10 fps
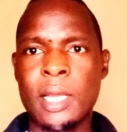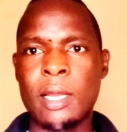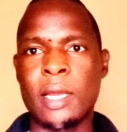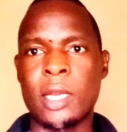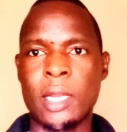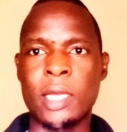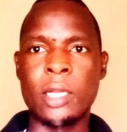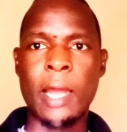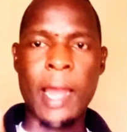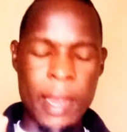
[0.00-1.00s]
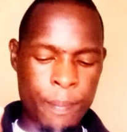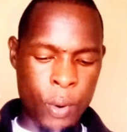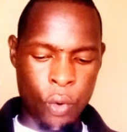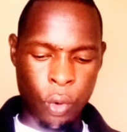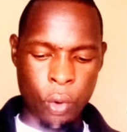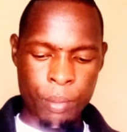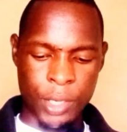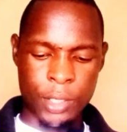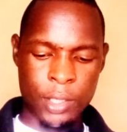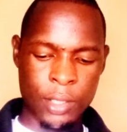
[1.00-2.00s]
And
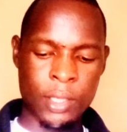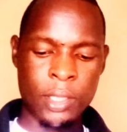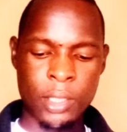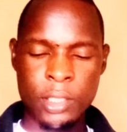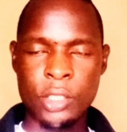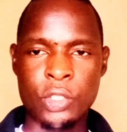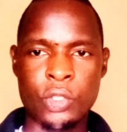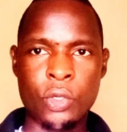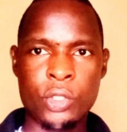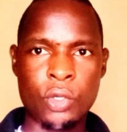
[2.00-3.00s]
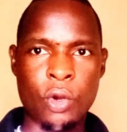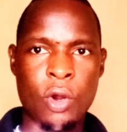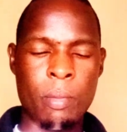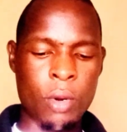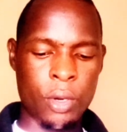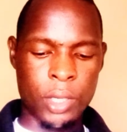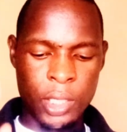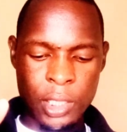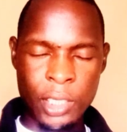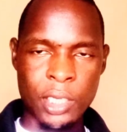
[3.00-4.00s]
hypochromic is also common
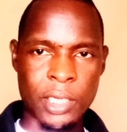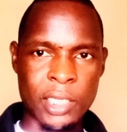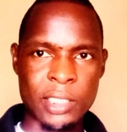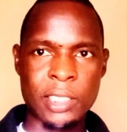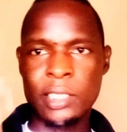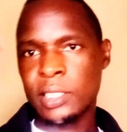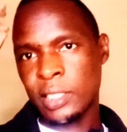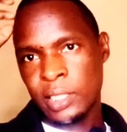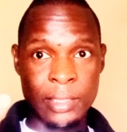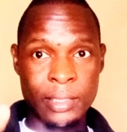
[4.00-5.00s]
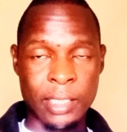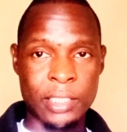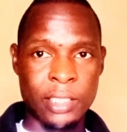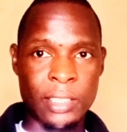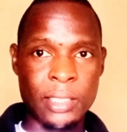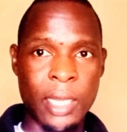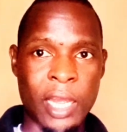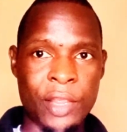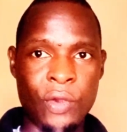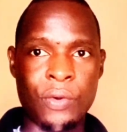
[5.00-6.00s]
in cases such as
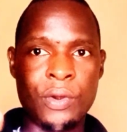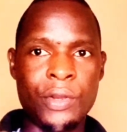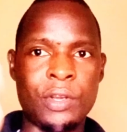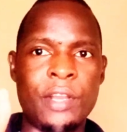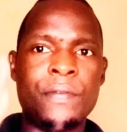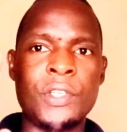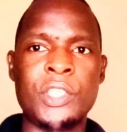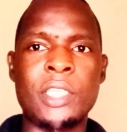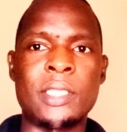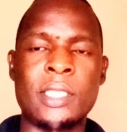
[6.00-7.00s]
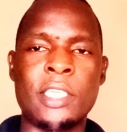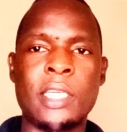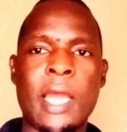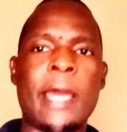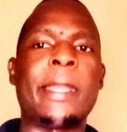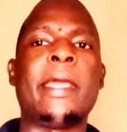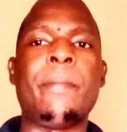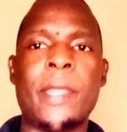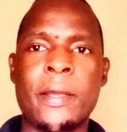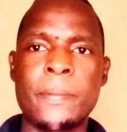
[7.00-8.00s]
iron deficiency
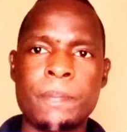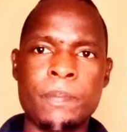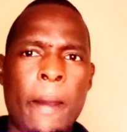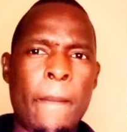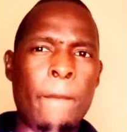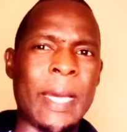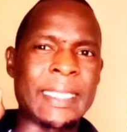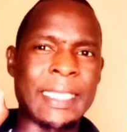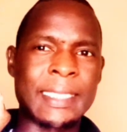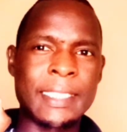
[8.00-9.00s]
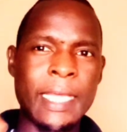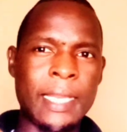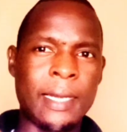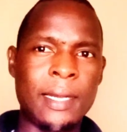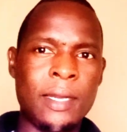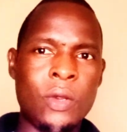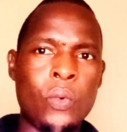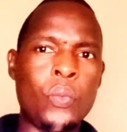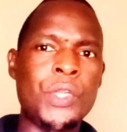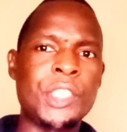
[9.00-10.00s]
anemia. But a cell
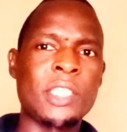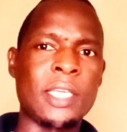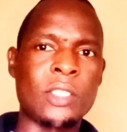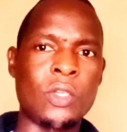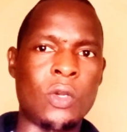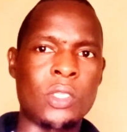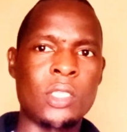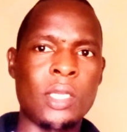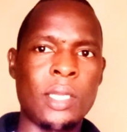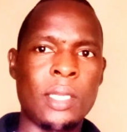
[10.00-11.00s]
which has got